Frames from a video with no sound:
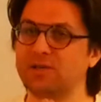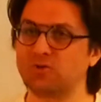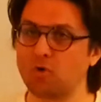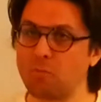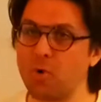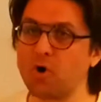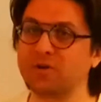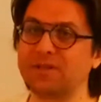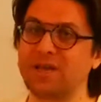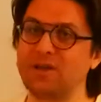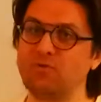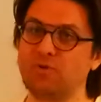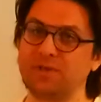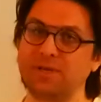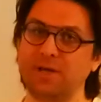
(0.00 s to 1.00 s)
expiation.
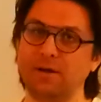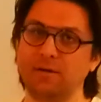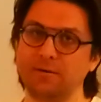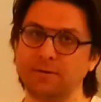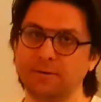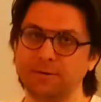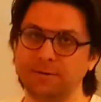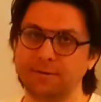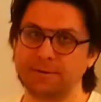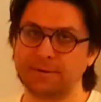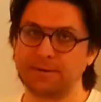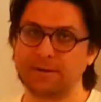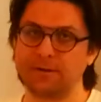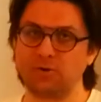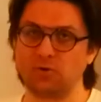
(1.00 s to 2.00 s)
That means that he has
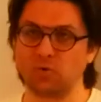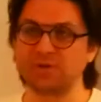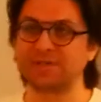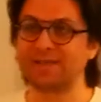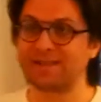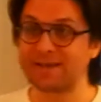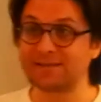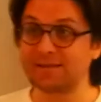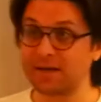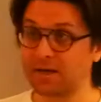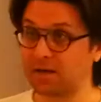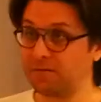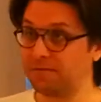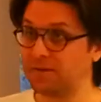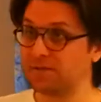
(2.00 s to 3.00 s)
understood that there are
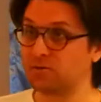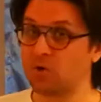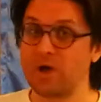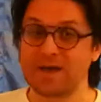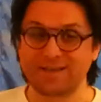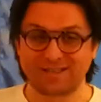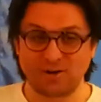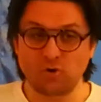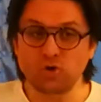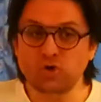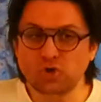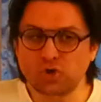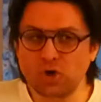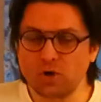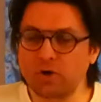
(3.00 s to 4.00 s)
things inside him that are
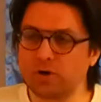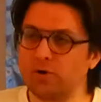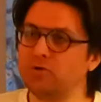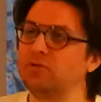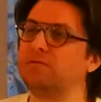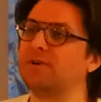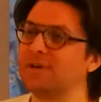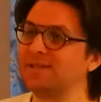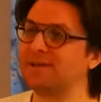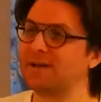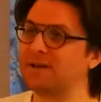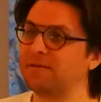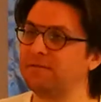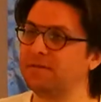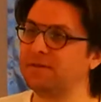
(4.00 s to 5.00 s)
dead.
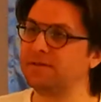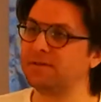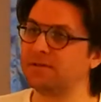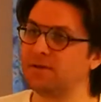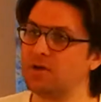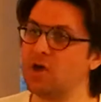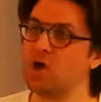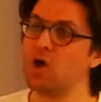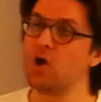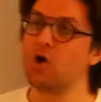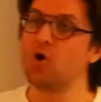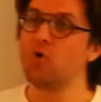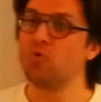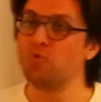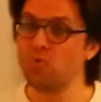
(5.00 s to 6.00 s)
And so it
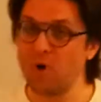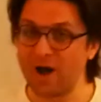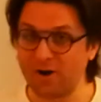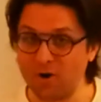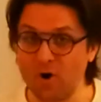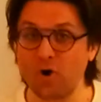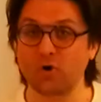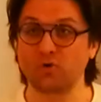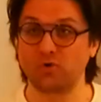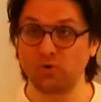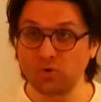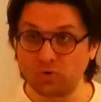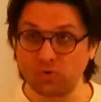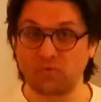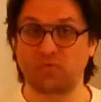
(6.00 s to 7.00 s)
is a conscious
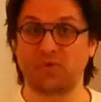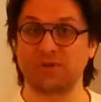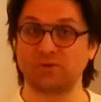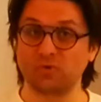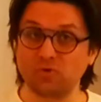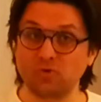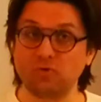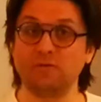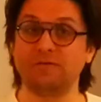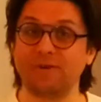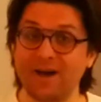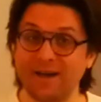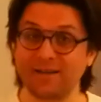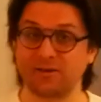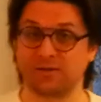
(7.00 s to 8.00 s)
sacrifice.
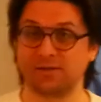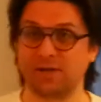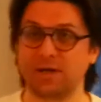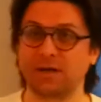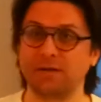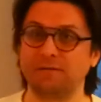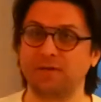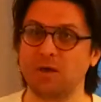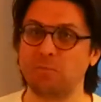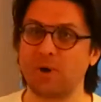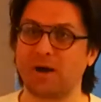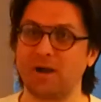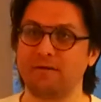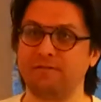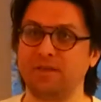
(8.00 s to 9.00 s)
It's the basis of the
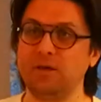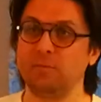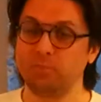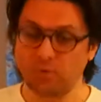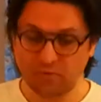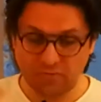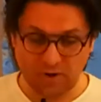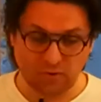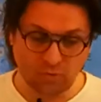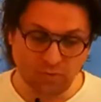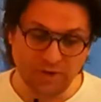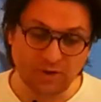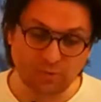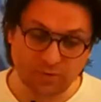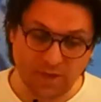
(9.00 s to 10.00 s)
true
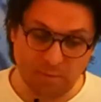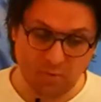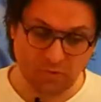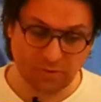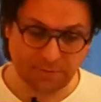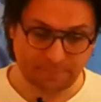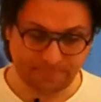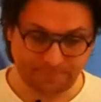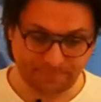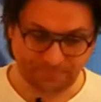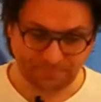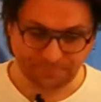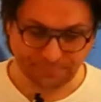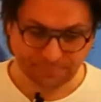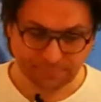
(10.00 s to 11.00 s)
sacrifice, or
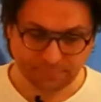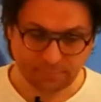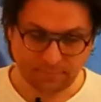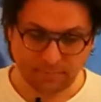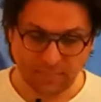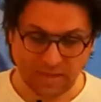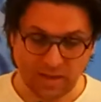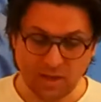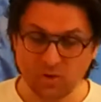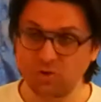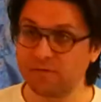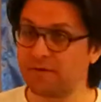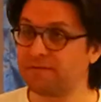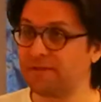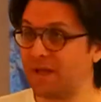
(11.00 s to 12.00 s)
anyway you will be
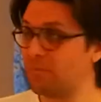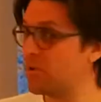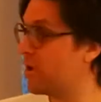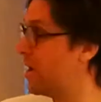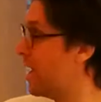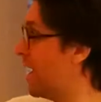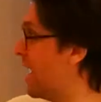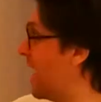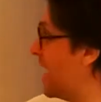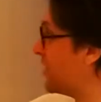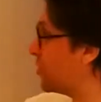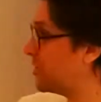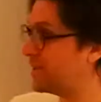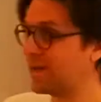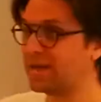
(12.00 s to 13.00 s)
sacrificed by life
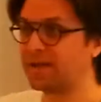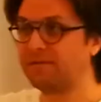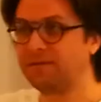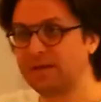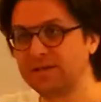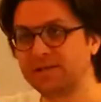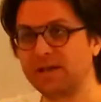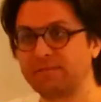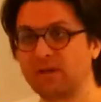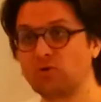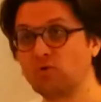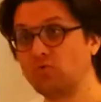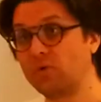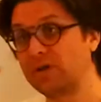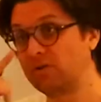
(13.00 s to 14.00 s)
to make a whole
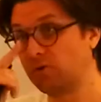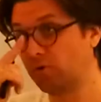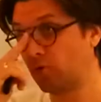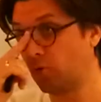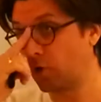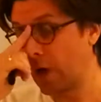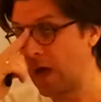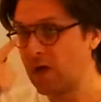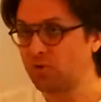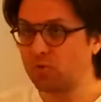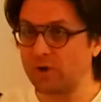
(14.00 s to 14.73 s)
world turn.